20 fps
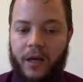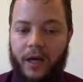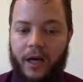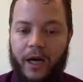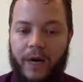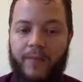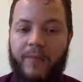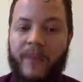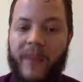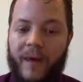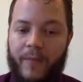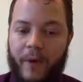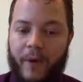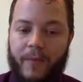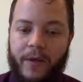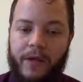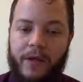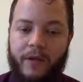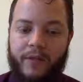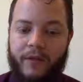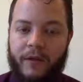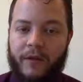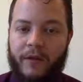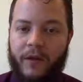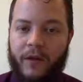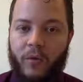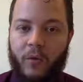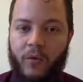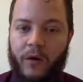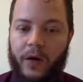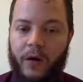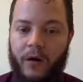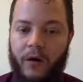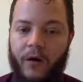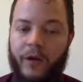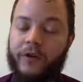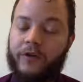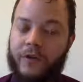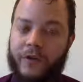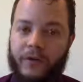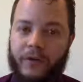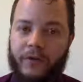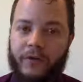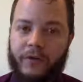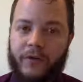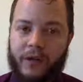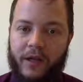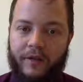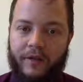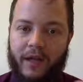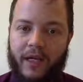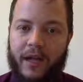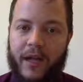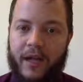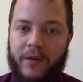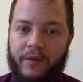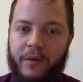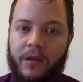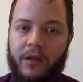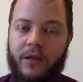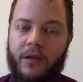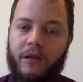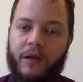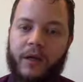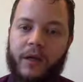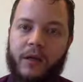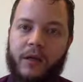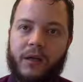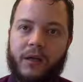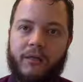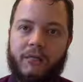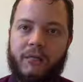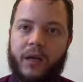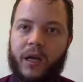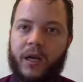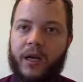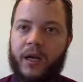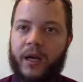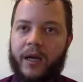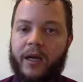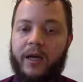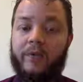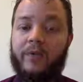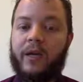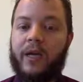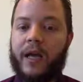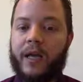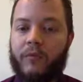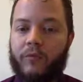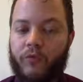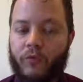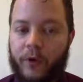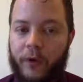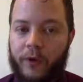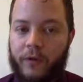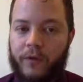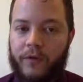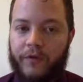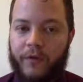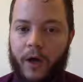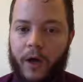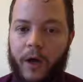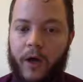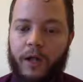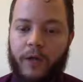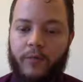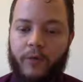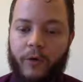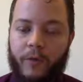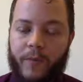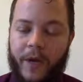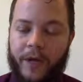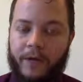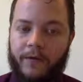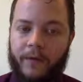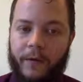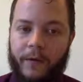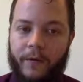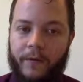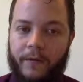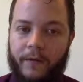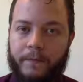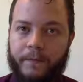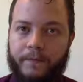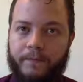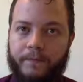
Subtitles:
That might be something that we are interested in doing, is having named series and even named rows of a column or matrix.